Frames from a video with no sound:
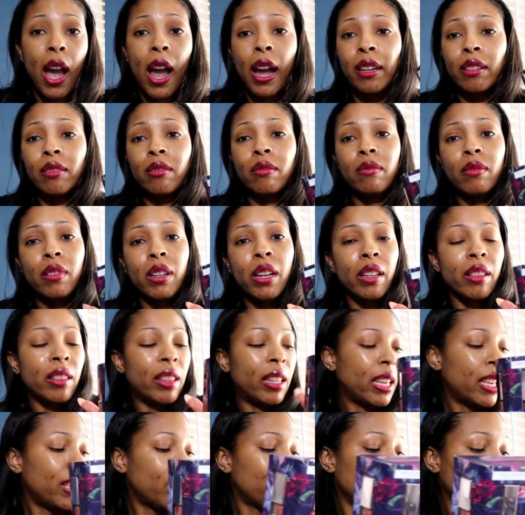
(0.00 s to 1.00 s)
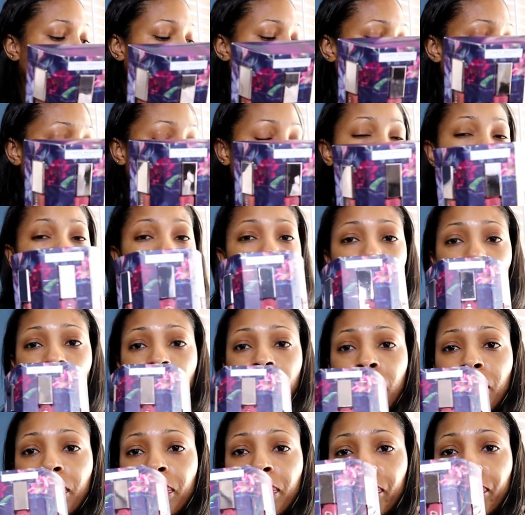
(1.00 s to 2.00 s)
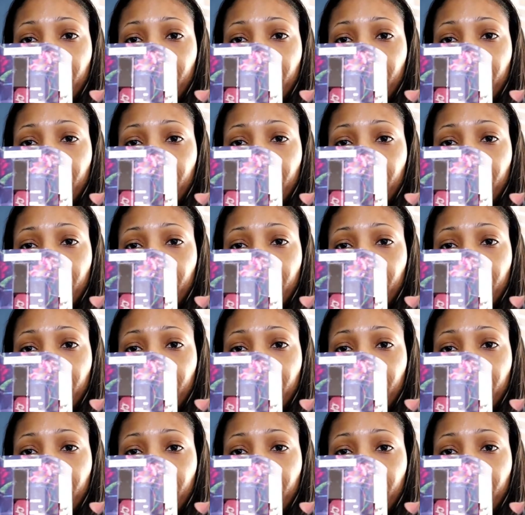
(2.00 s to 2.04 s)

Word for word: I these were my main